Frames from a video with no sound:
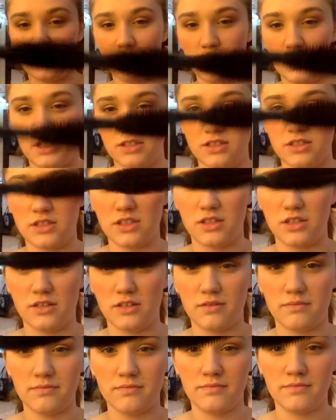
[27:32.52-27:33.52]
amazing.
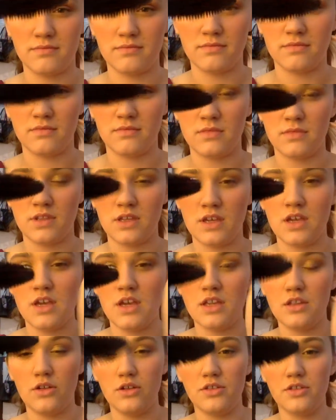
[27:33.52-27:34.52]

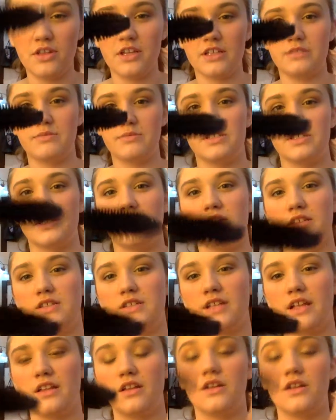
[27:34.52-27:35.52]
The only thing it's missing is
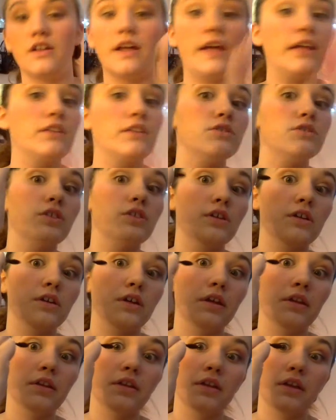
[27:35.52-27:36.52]
that little end so you can
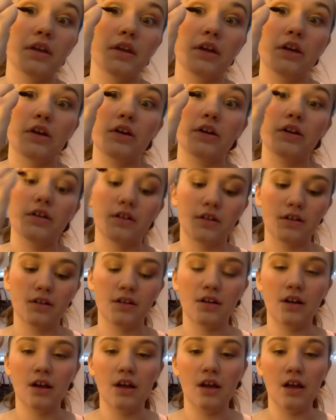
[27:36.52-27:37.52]
get the inner.
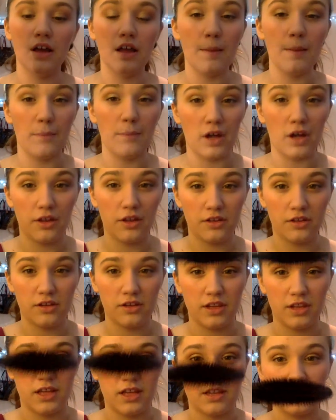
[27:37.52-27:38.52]
But other than
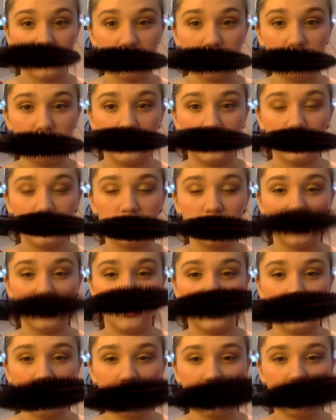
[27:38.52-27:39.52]
that, this brush
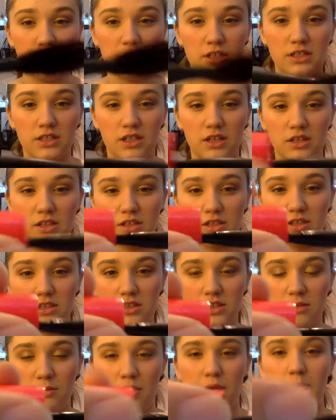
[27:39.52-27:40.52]
is amazing. And this is
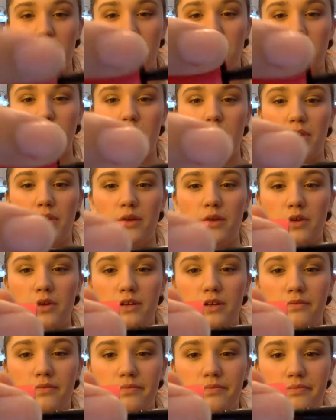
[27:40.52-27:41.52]
the Maybelline
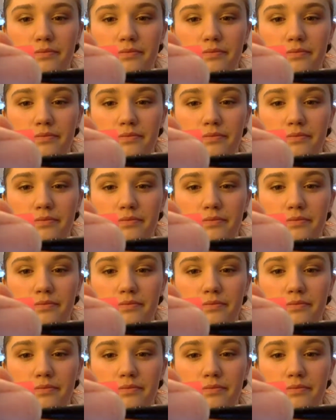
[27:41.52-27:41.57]
1x1.